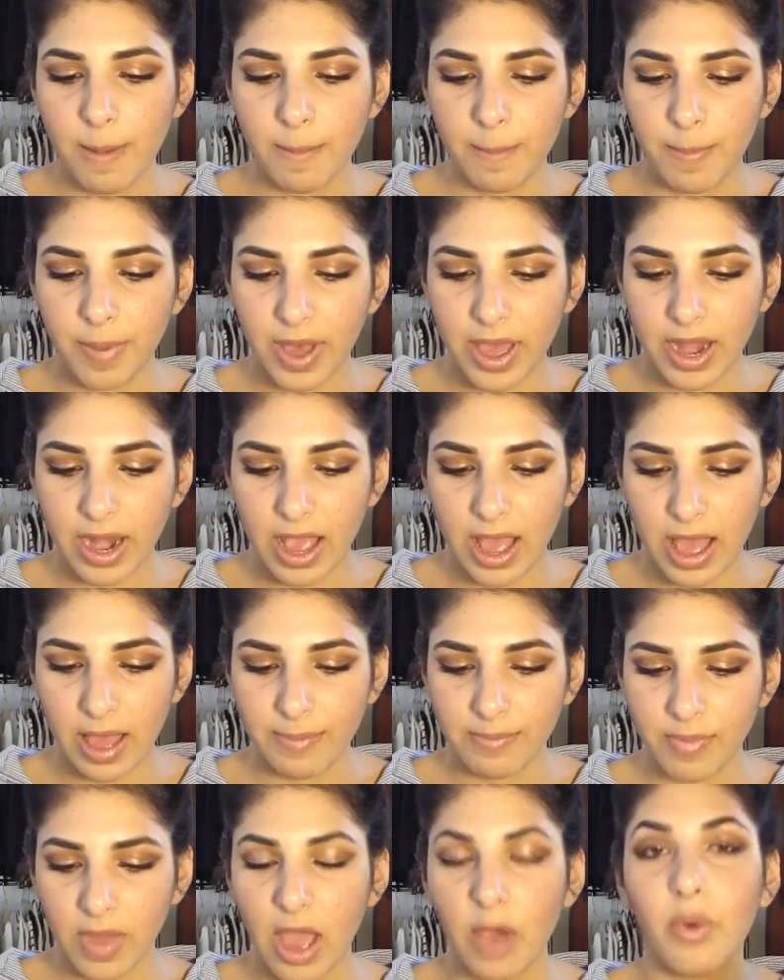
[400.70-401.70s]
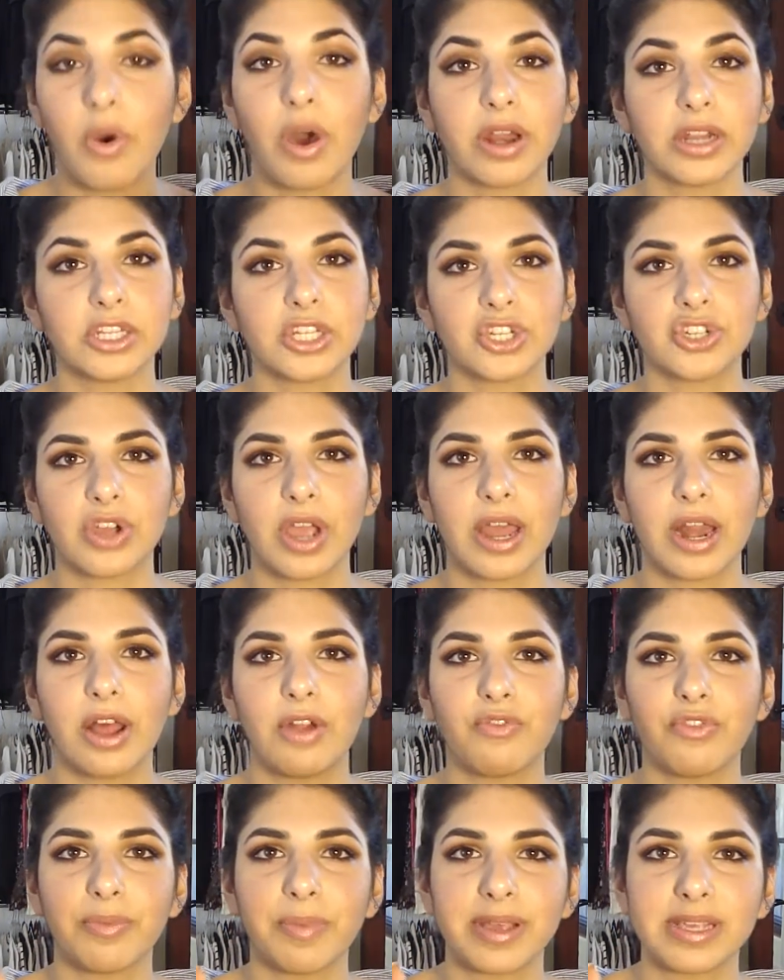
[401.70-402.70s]
but I wanted to try it
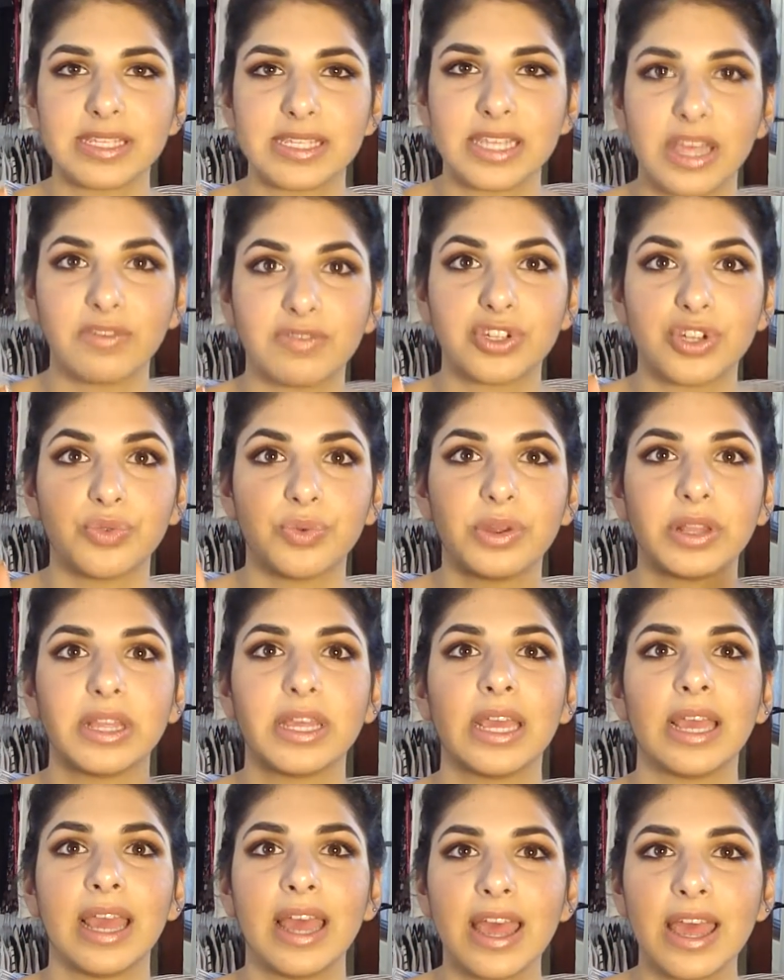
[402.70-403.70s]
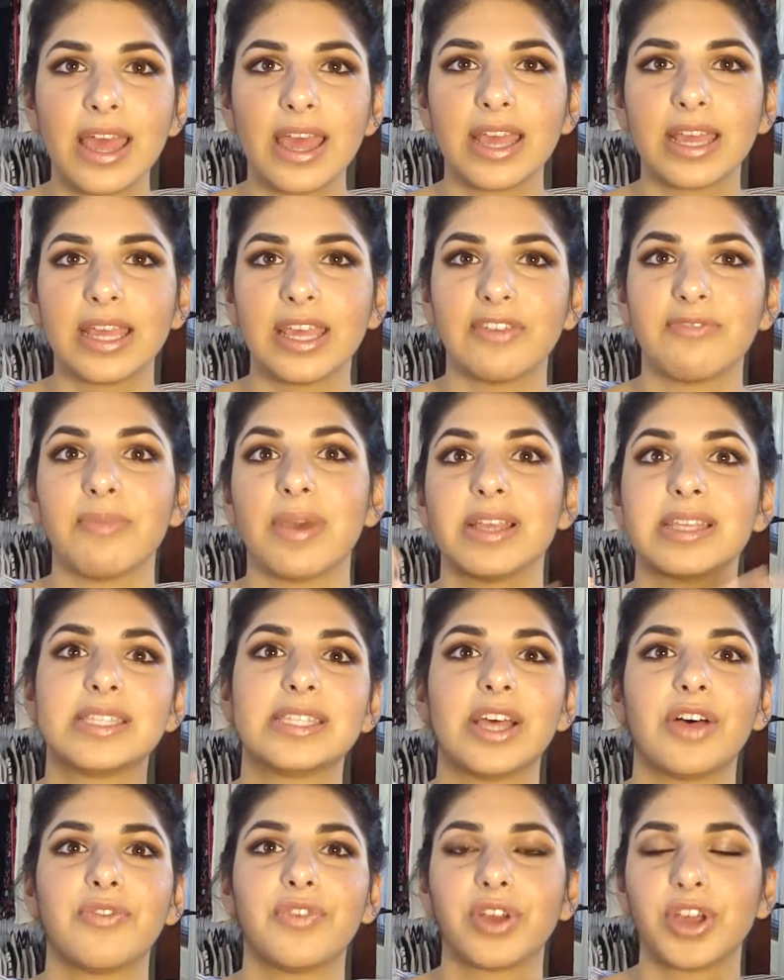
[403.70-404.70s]
out for myself to really give
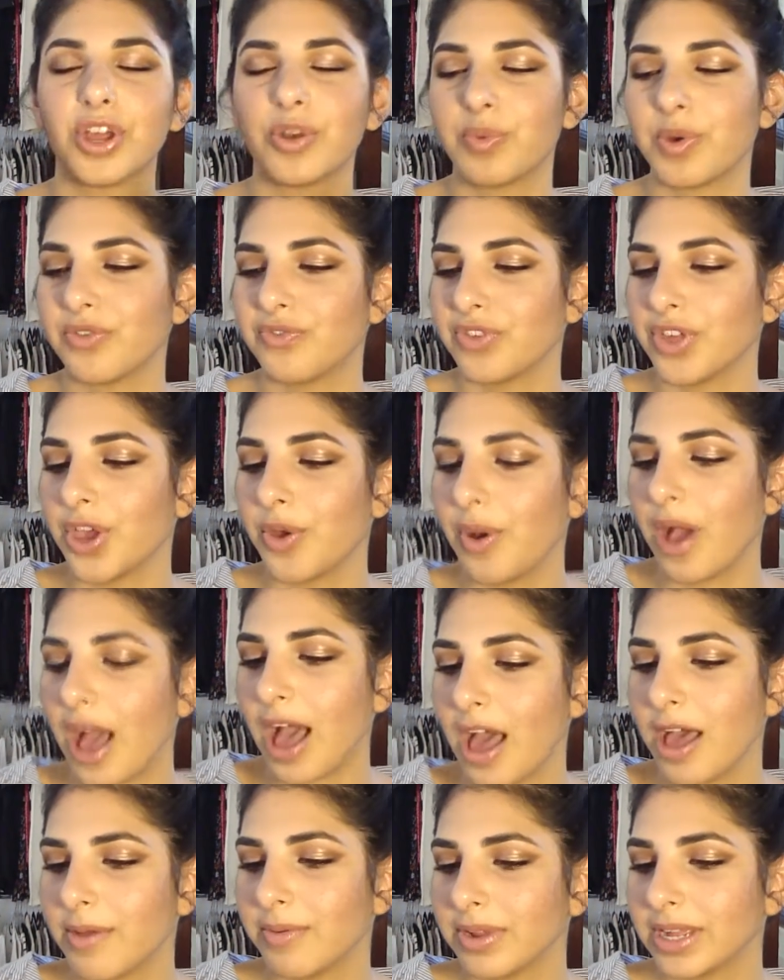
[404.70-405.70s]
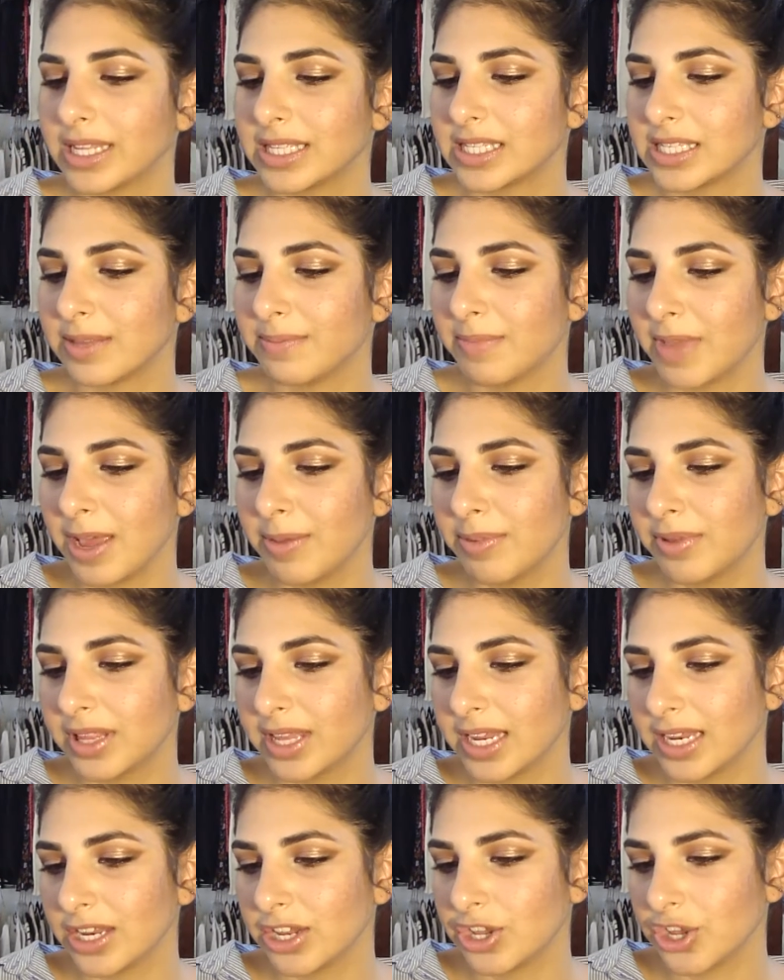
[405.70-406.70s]
myself a good review. It's the
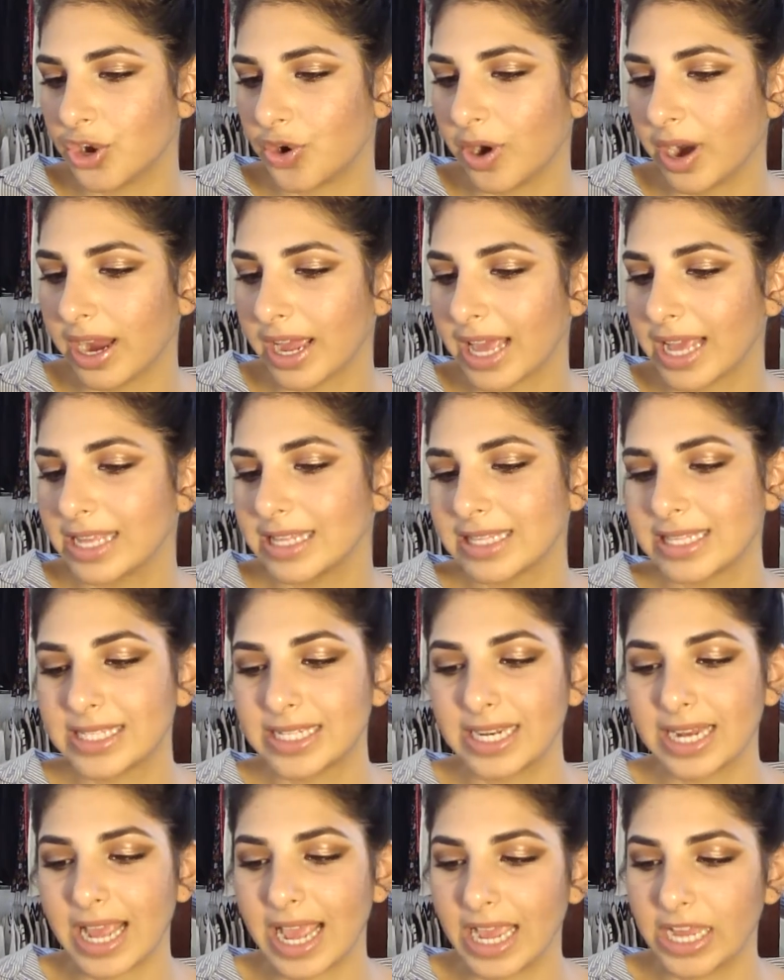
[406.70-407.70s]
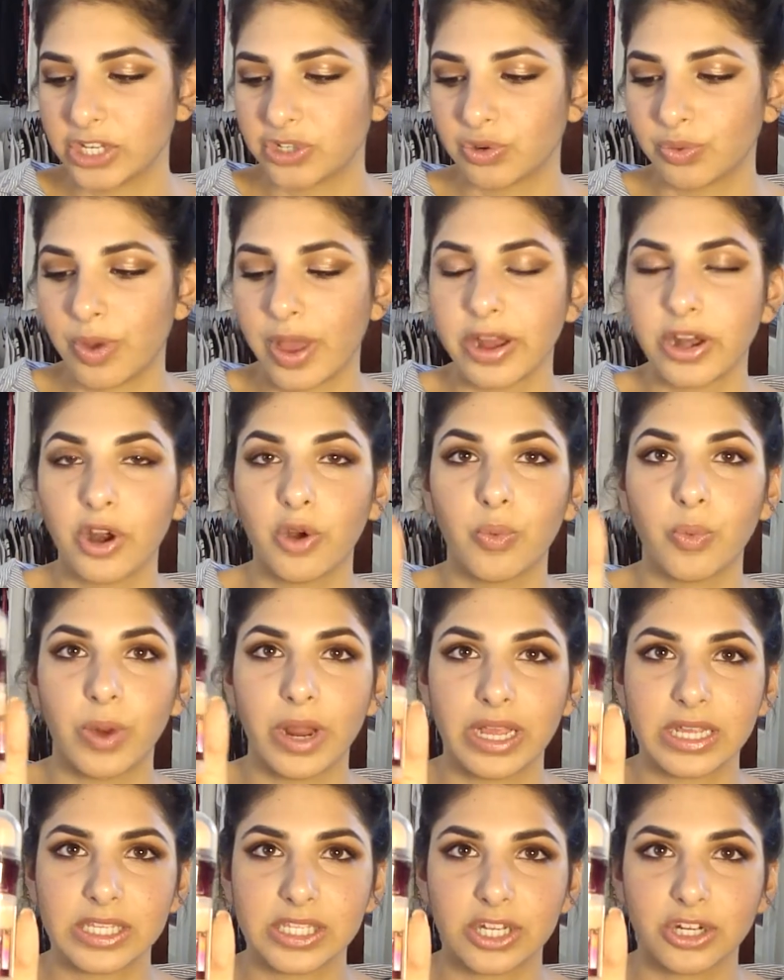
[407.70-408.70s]
Maybelline New York Instant Age Rewind
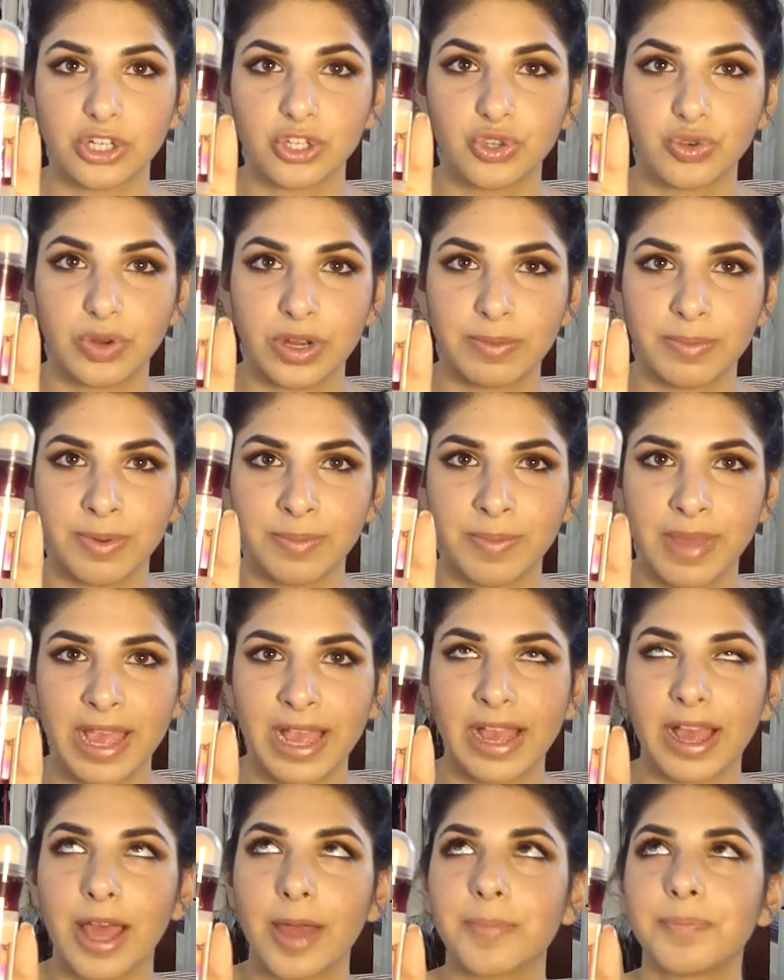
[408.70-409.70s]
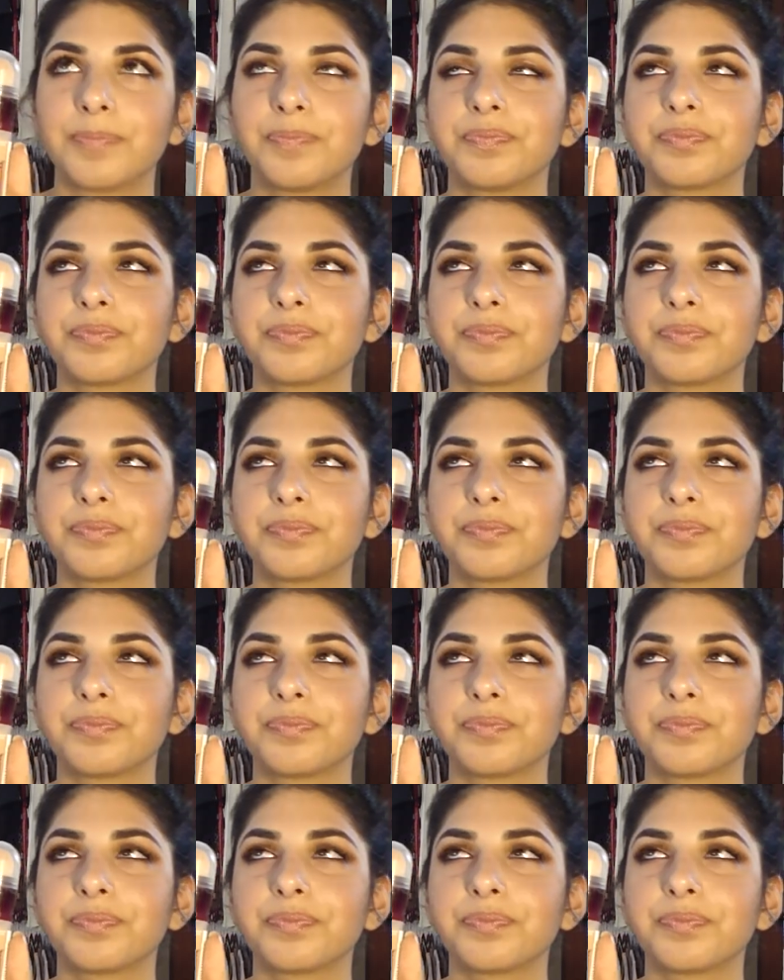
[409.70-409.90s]
Eraser Treatment Makeup.